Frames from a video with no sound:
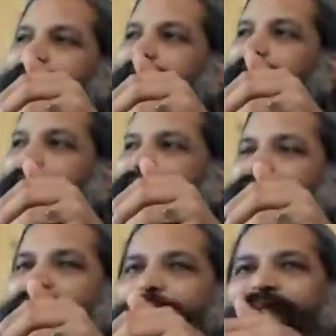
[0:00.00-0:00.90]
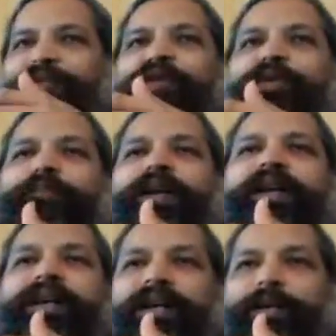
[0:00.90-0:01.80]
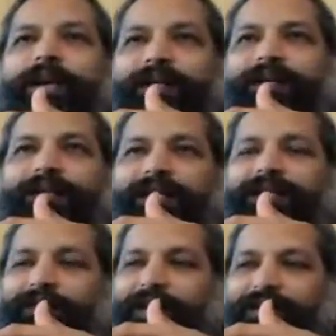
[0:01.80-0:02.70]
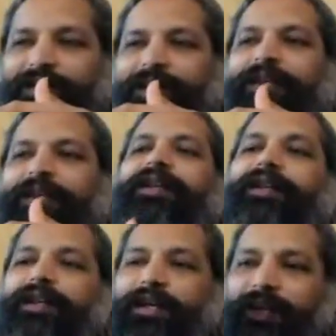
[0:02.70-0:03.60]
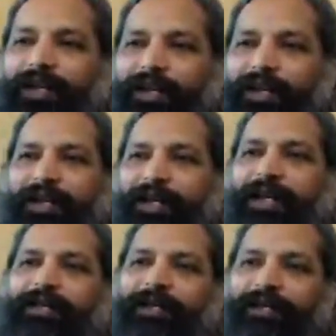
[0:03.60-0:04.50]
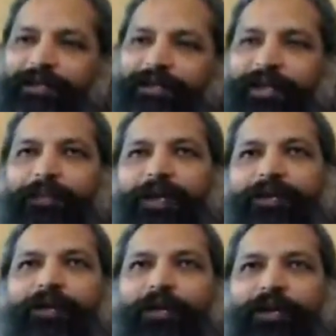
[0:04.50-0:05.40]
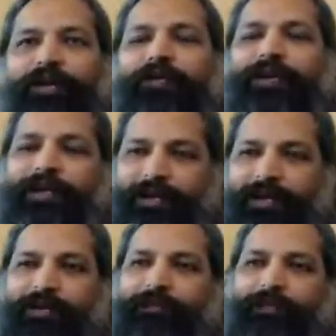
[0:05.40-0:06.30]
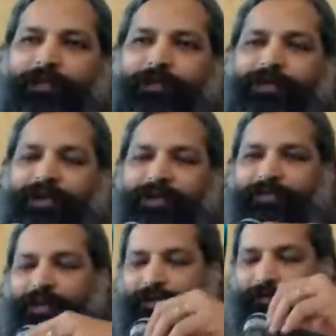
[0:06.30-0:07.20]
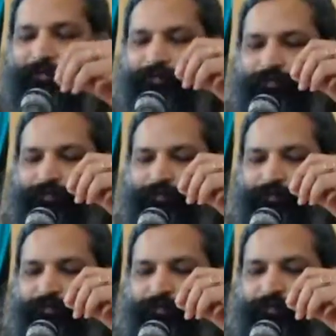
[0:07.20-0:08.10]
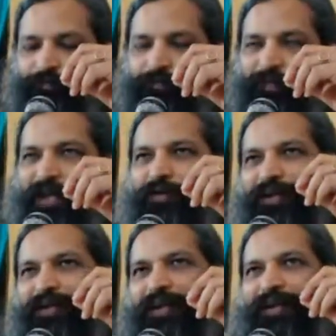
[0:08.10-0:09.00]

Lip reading: each time as if you burn away the satisfaction, needing a greater excitement or novelty to satisfy. So it's a